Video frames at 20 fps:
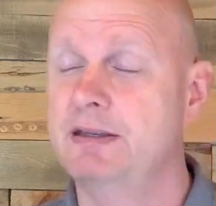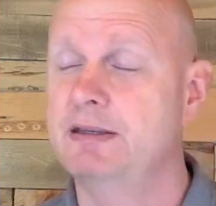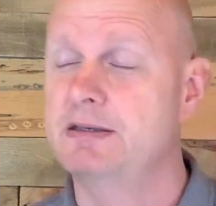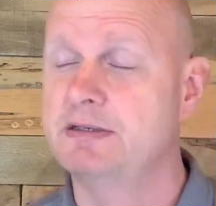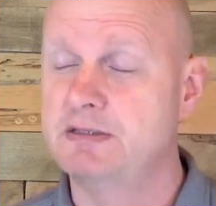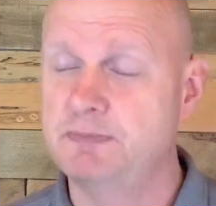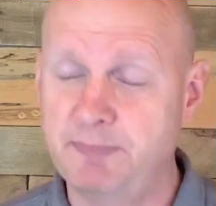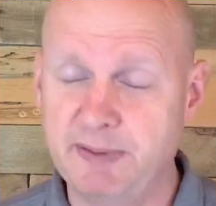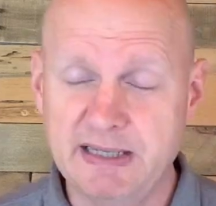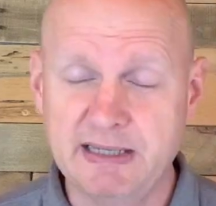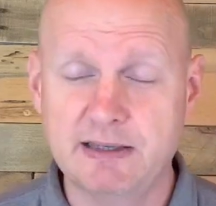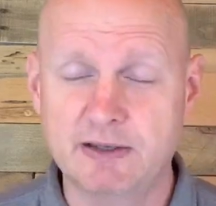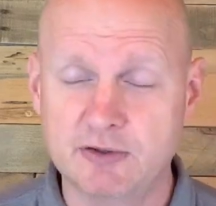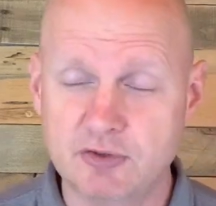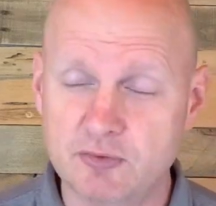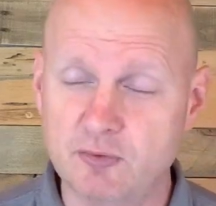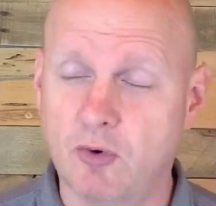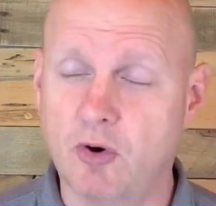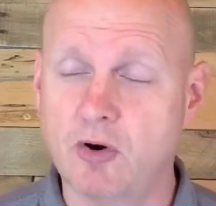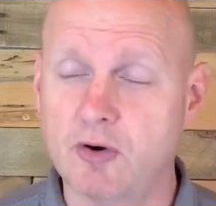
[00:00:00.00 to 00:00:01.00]
Speak
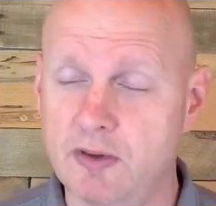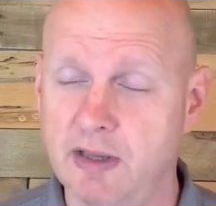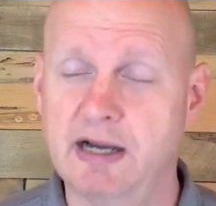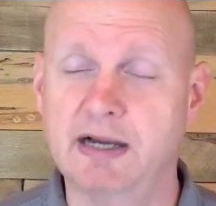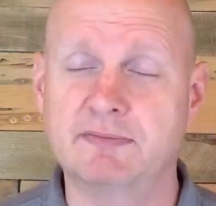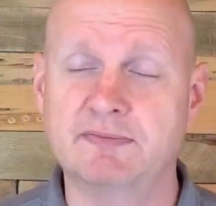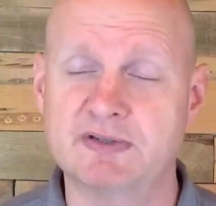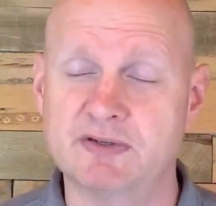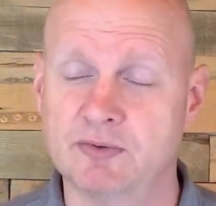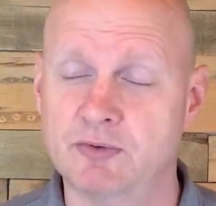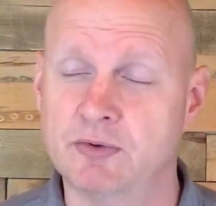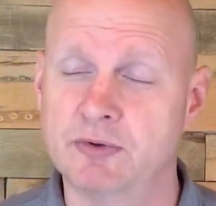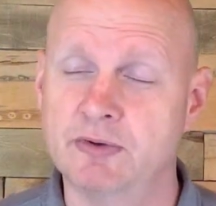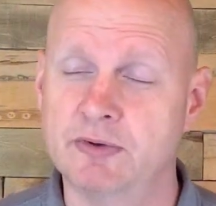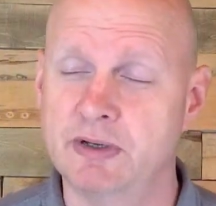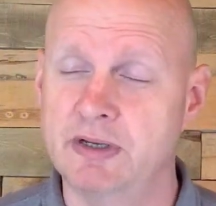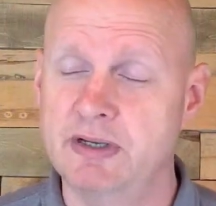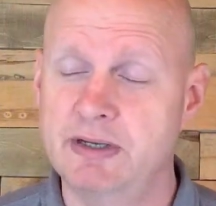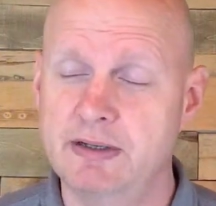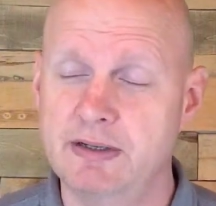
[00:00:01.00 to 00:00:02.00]
into our lives,
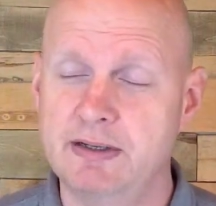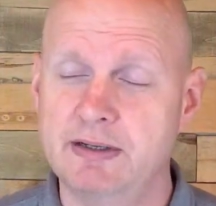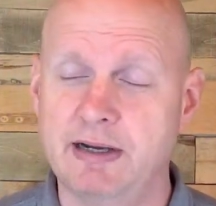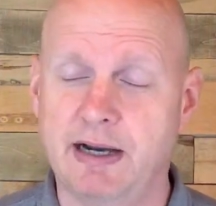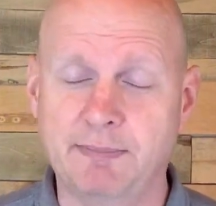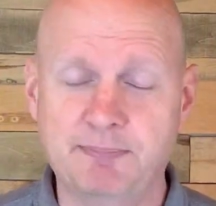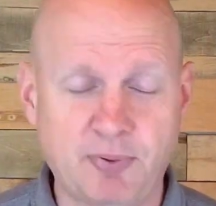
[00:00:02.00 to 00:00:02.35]
Lord. I